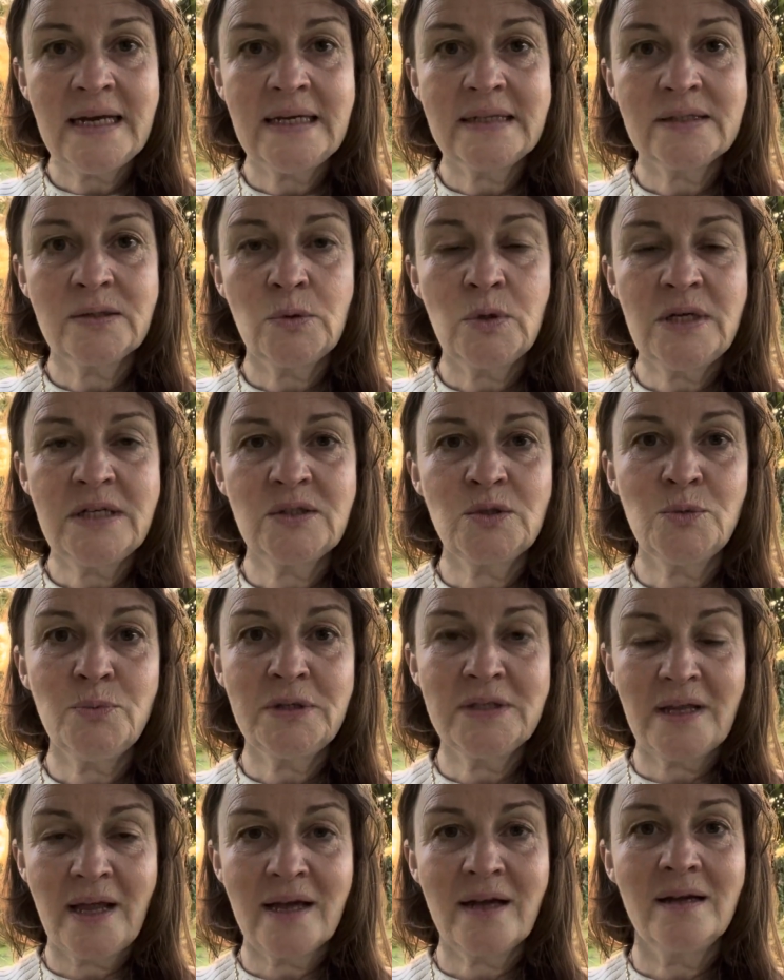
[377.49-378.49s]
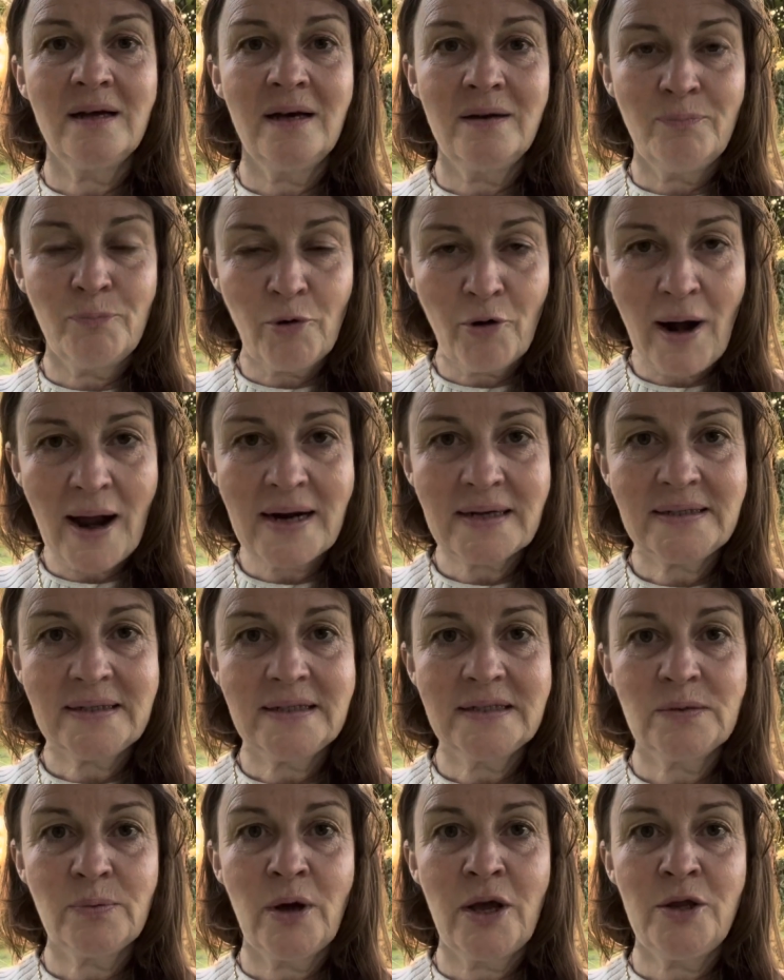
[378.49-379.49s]
It's almost like a
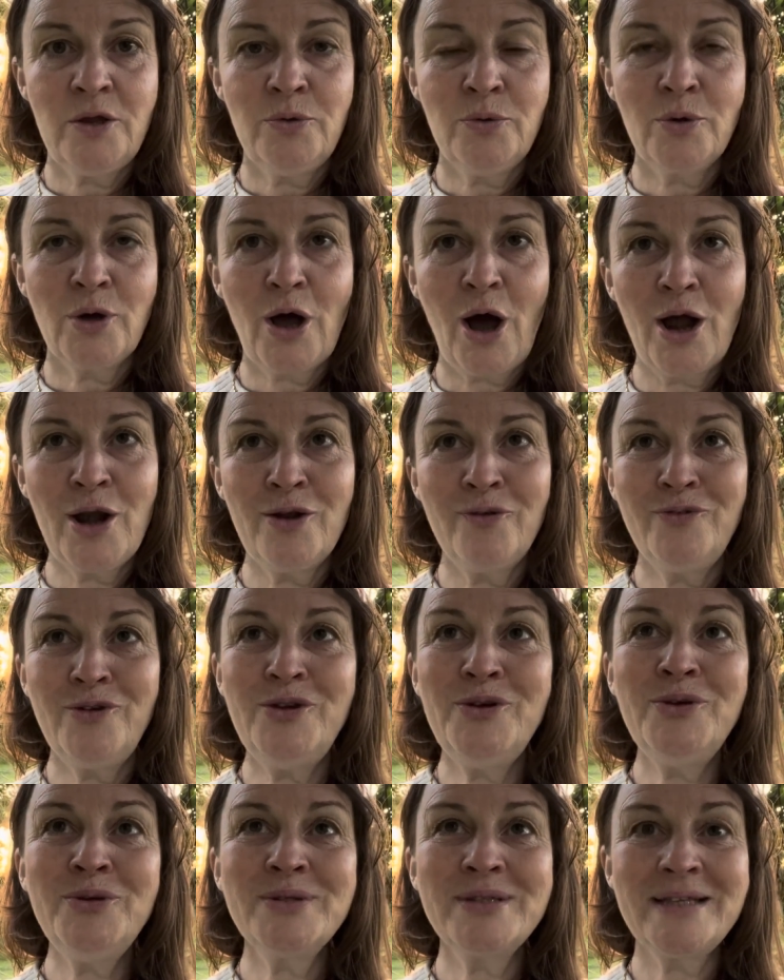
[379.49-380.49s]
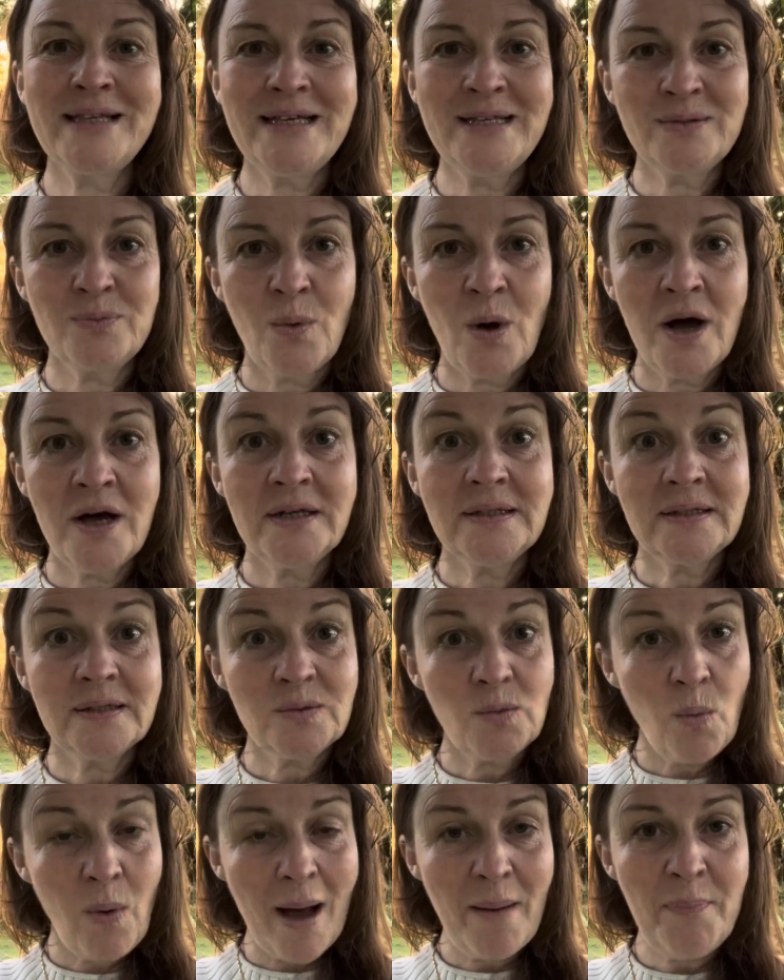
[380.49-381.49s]
practice where you kind of use these words
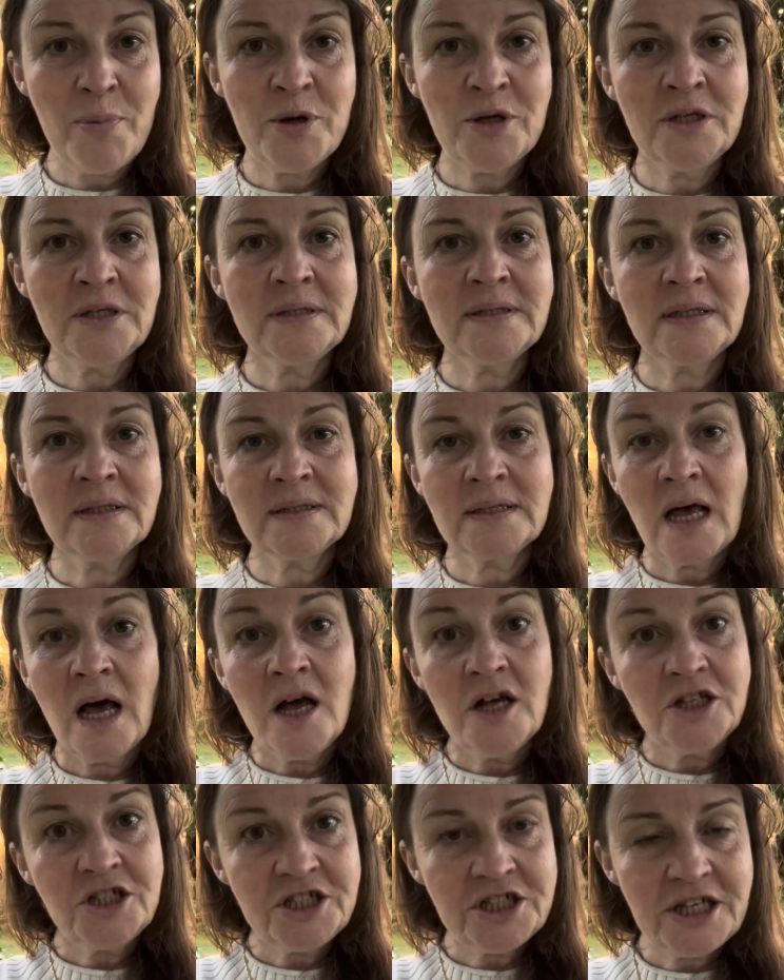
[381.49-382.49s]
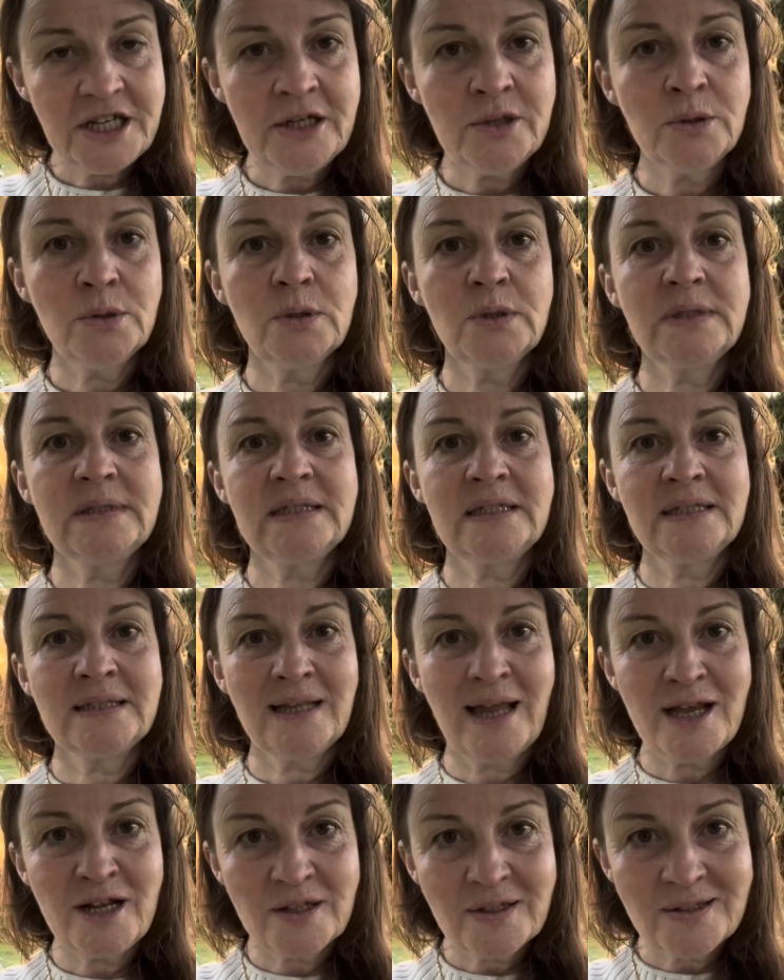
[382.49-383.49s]
as weapons, as shields, as
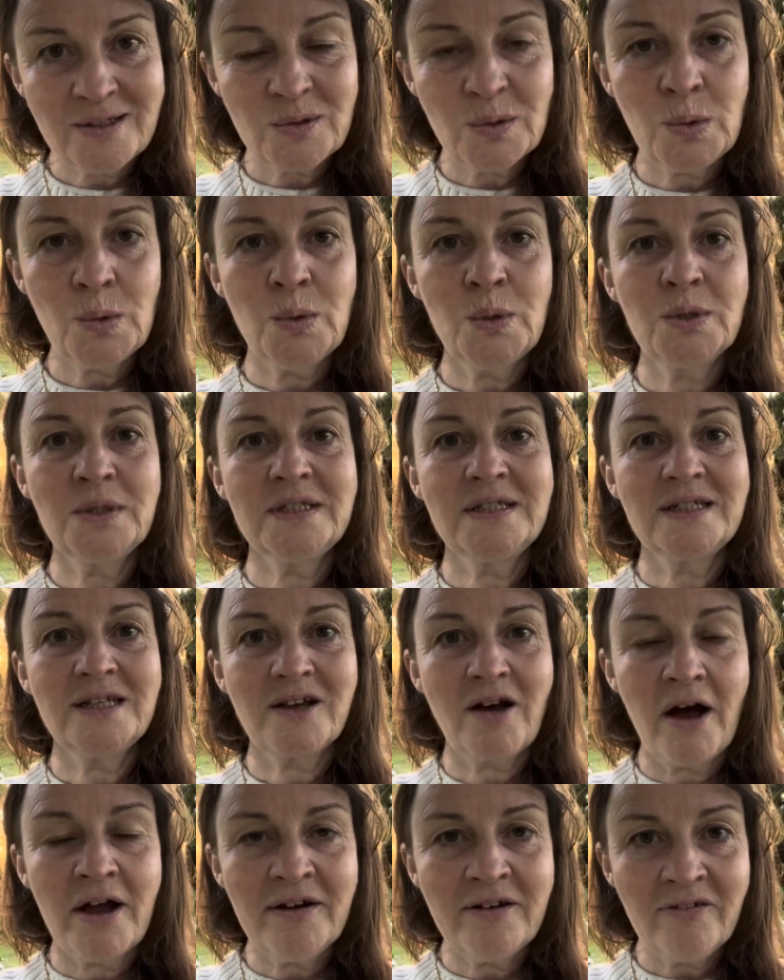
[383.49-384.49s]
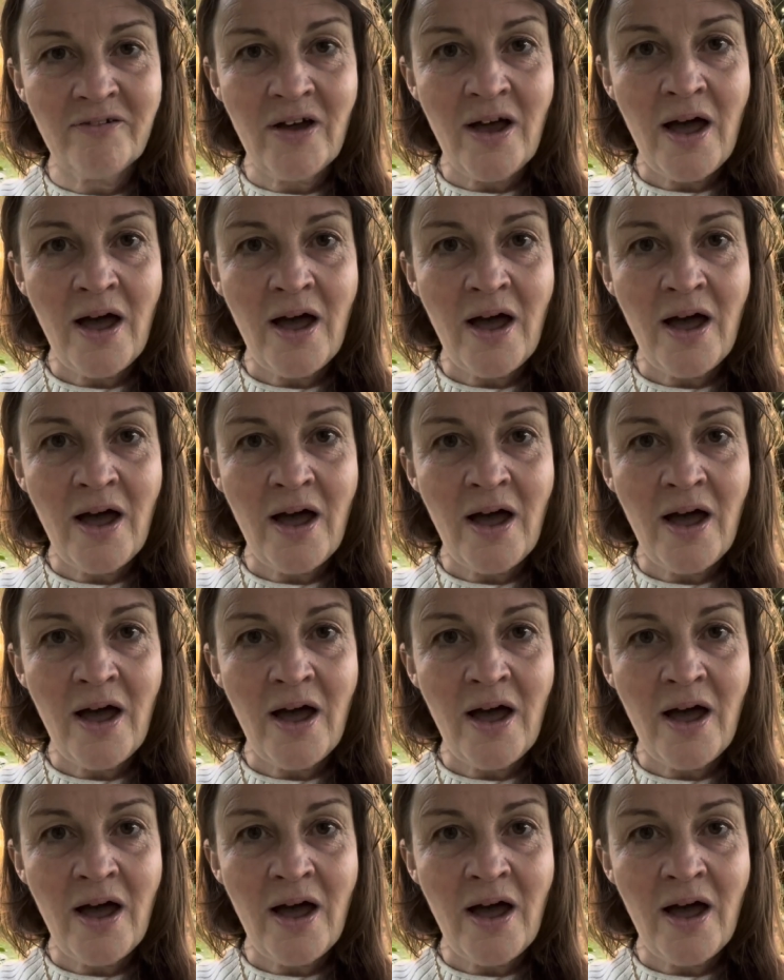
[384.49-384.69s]
like swords to kind of